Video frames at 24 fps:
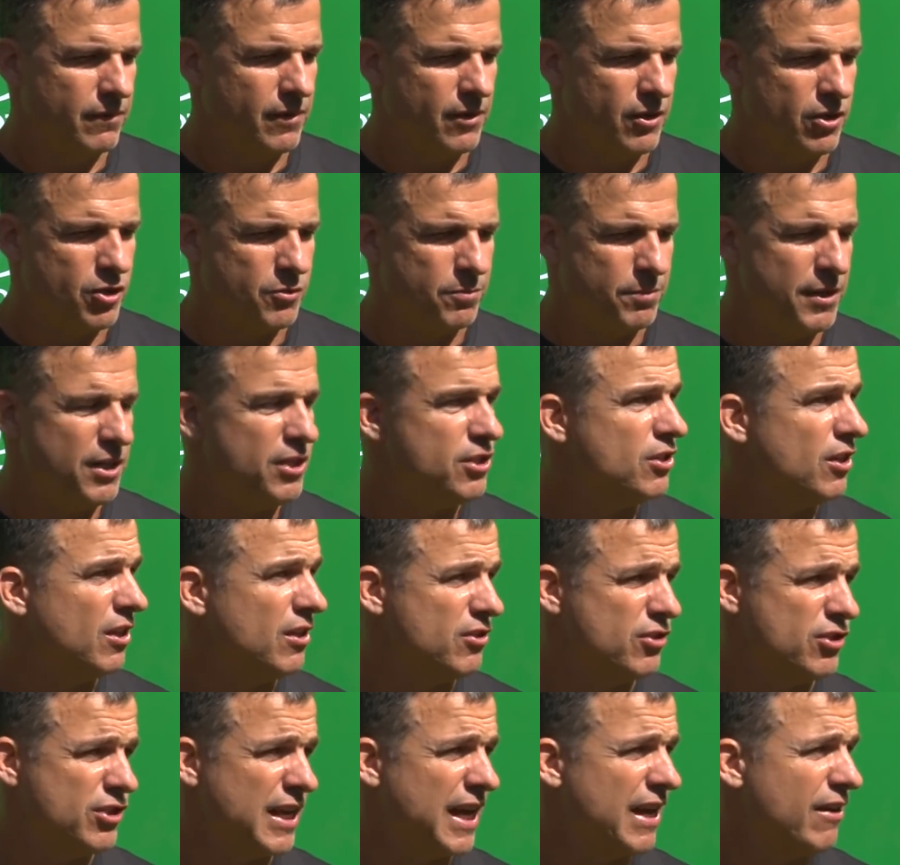a speech
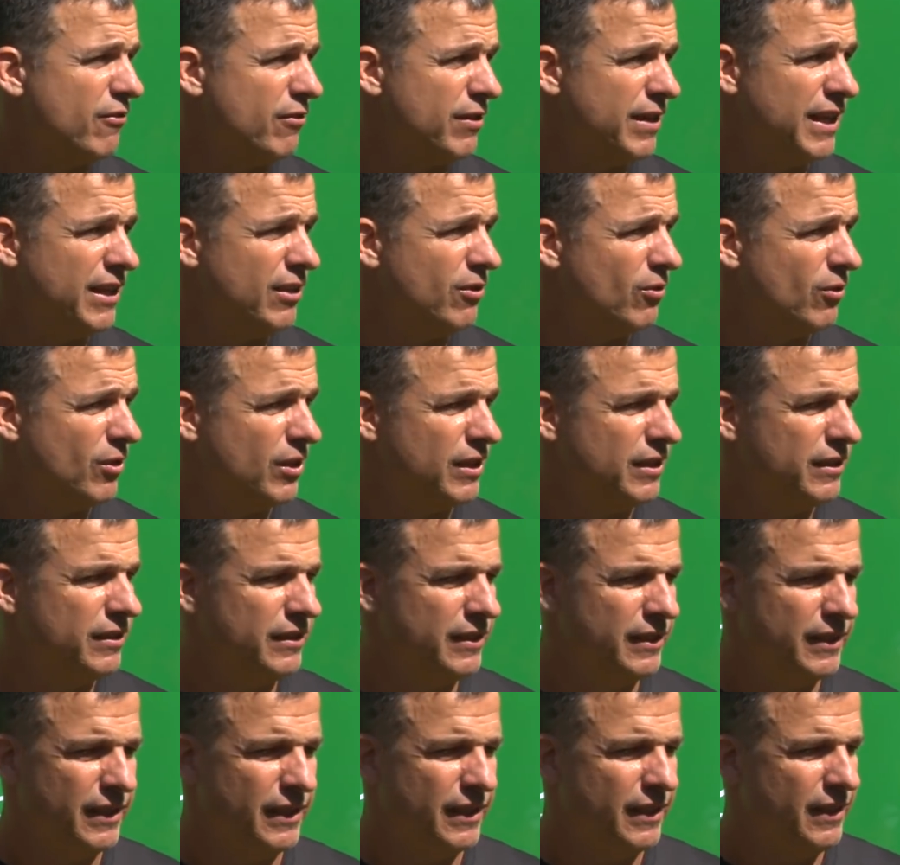on Saturday or
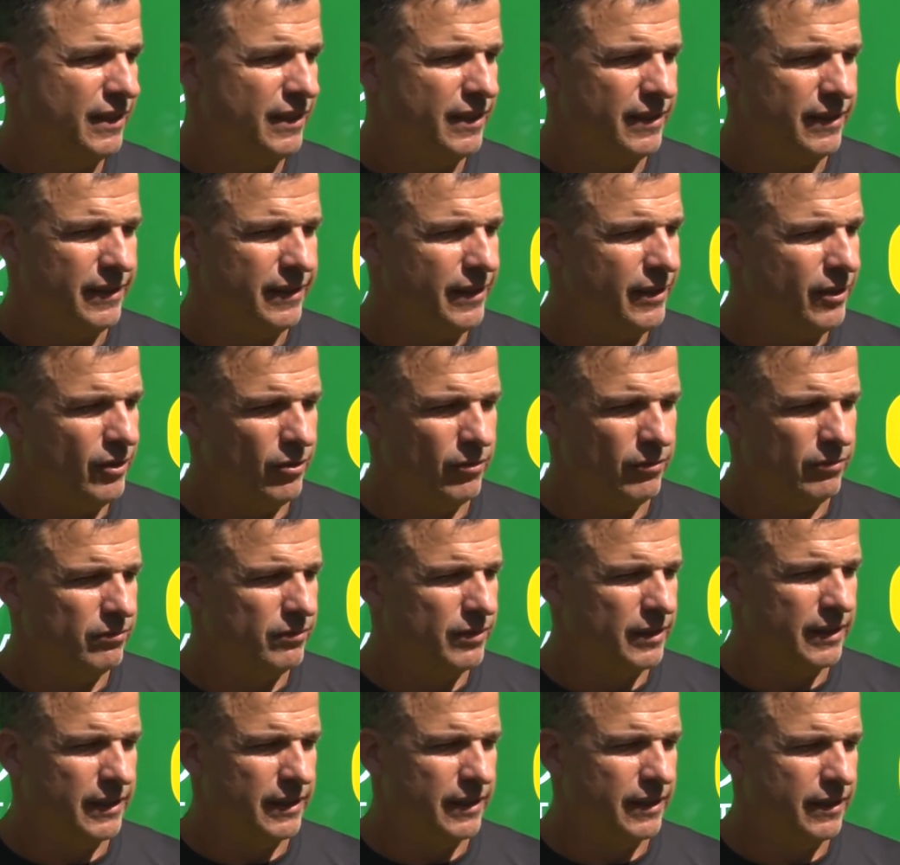
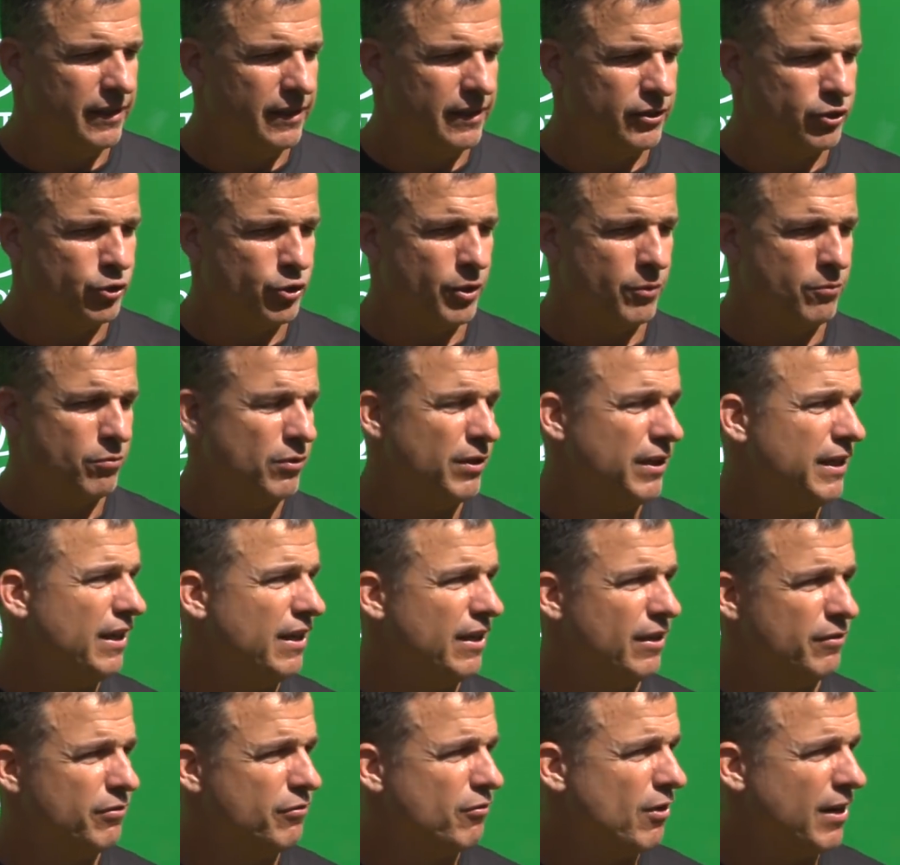a trick play
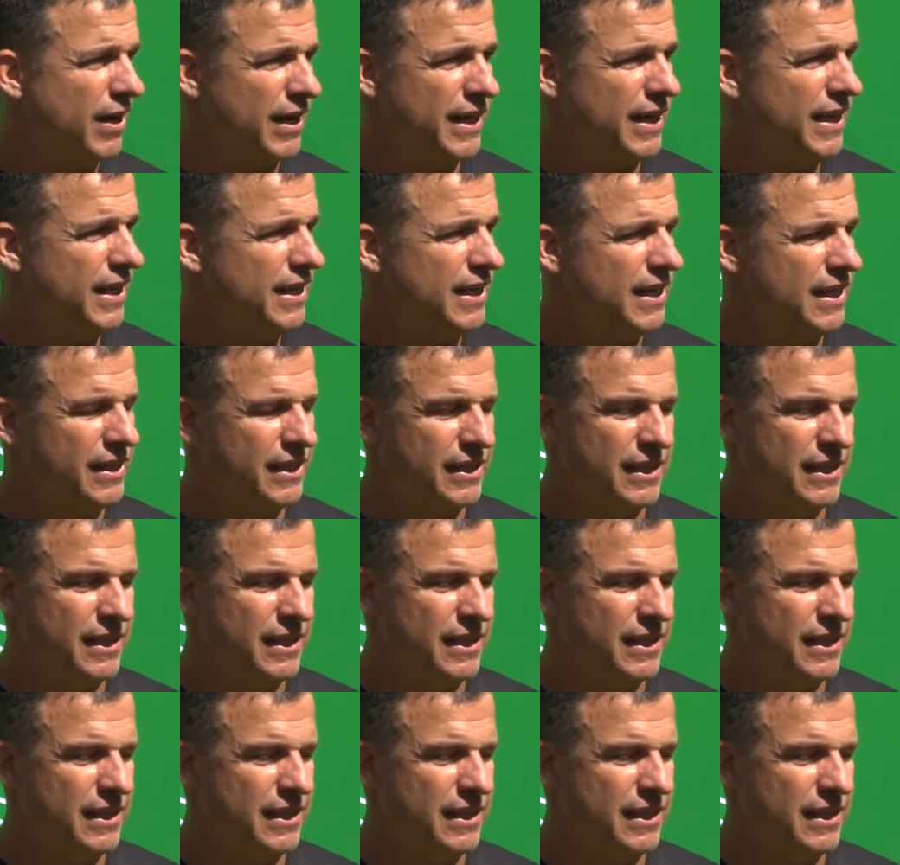on a Friday.